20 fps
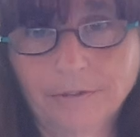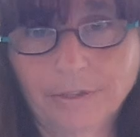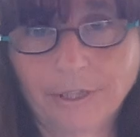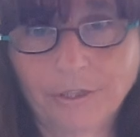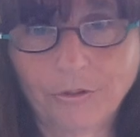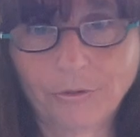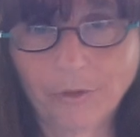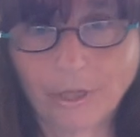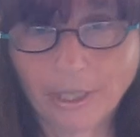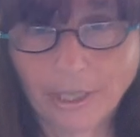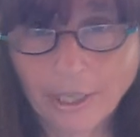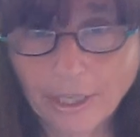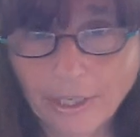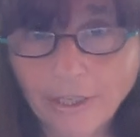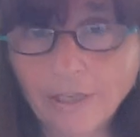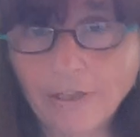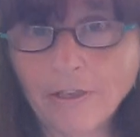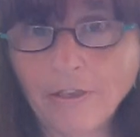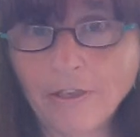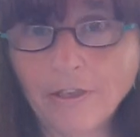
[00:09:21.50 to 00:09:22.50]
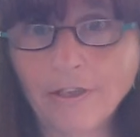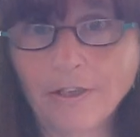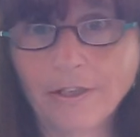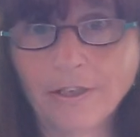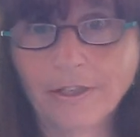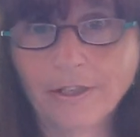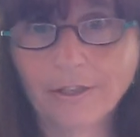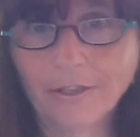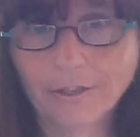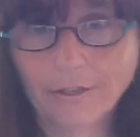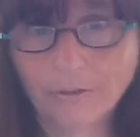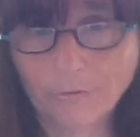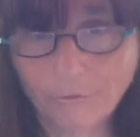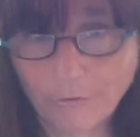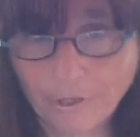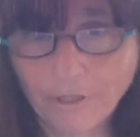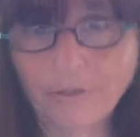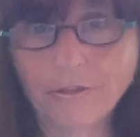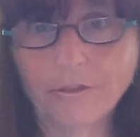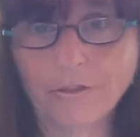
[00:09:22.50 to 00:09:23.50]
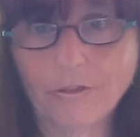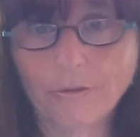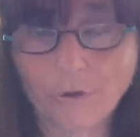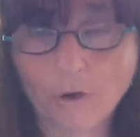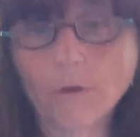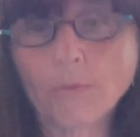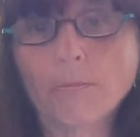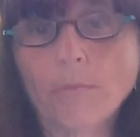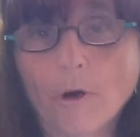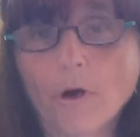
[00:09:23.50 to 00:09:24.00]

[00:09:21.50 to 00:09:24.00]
and you are hitting rock